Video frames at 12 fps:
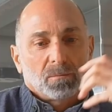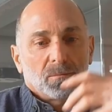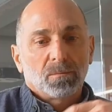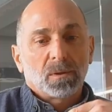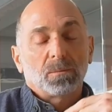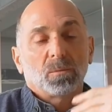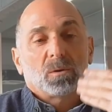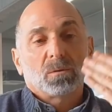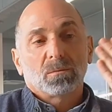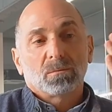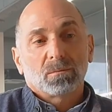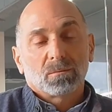
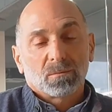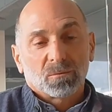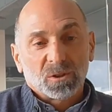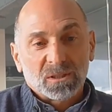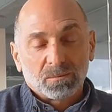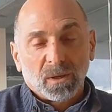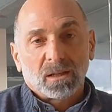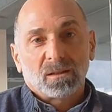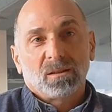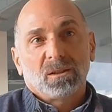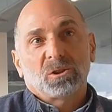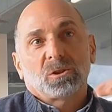people
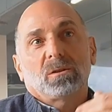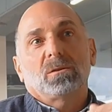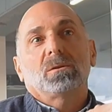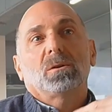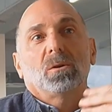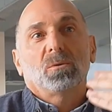respected each other,